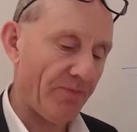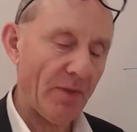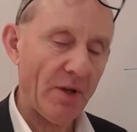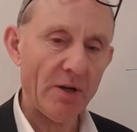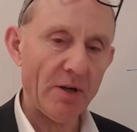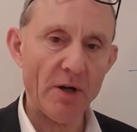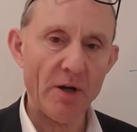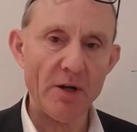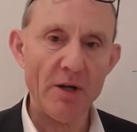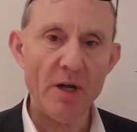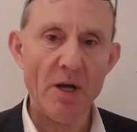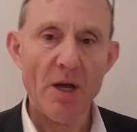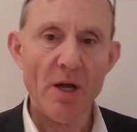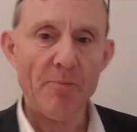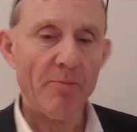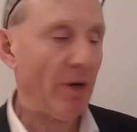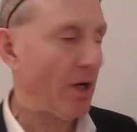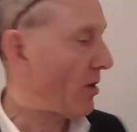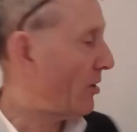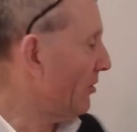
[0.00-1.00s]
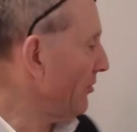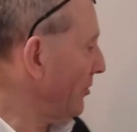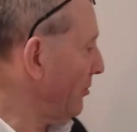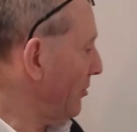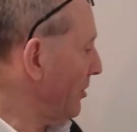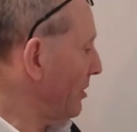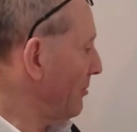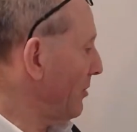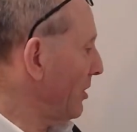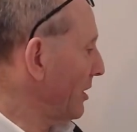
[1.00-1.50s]
Now, because the
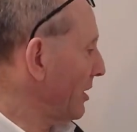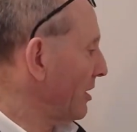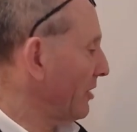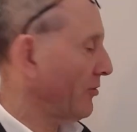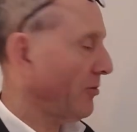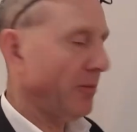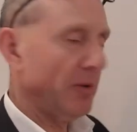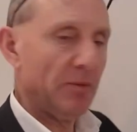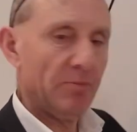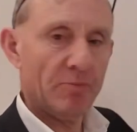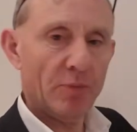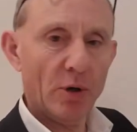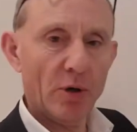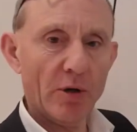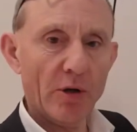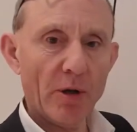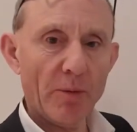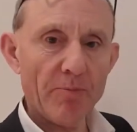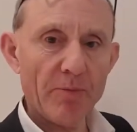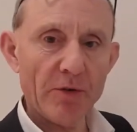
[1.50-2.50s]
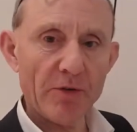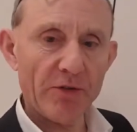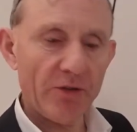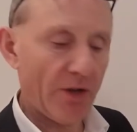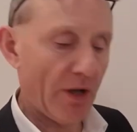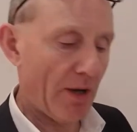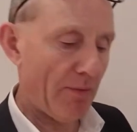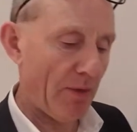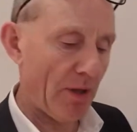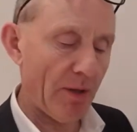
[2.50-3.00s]
water molecules have been pulled up the
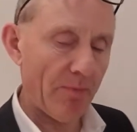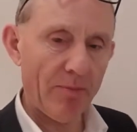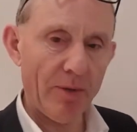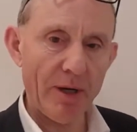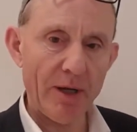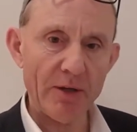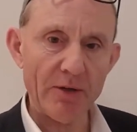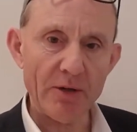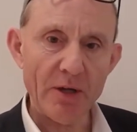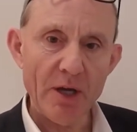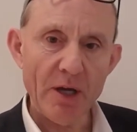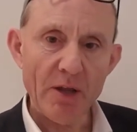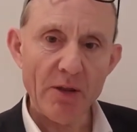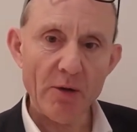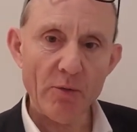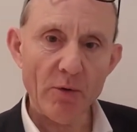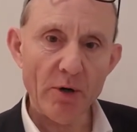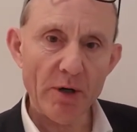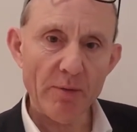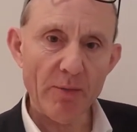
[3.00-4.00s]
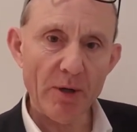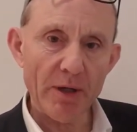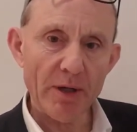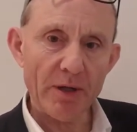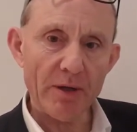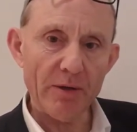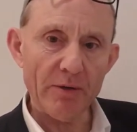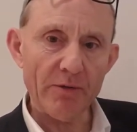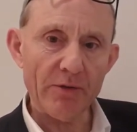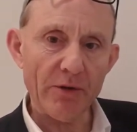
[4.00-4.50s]
stem of the plant, the water
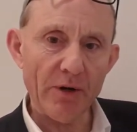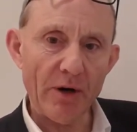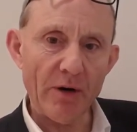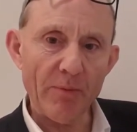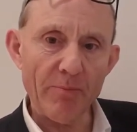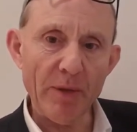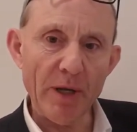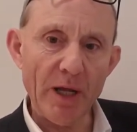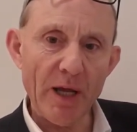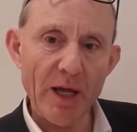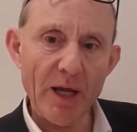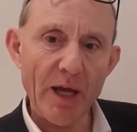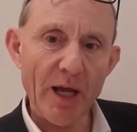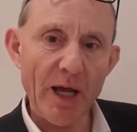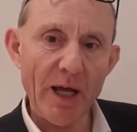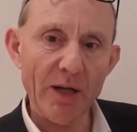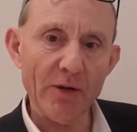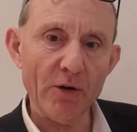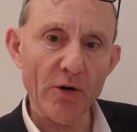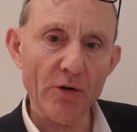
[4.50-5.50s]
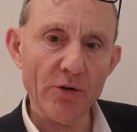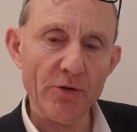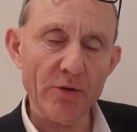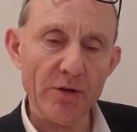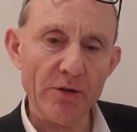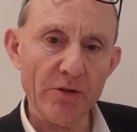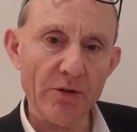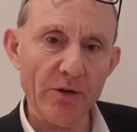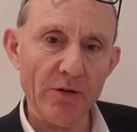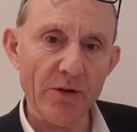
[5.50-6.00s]
molecules are been held onto
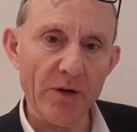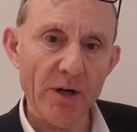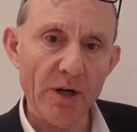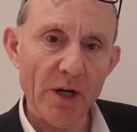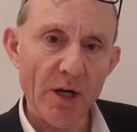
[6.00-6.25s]
each other,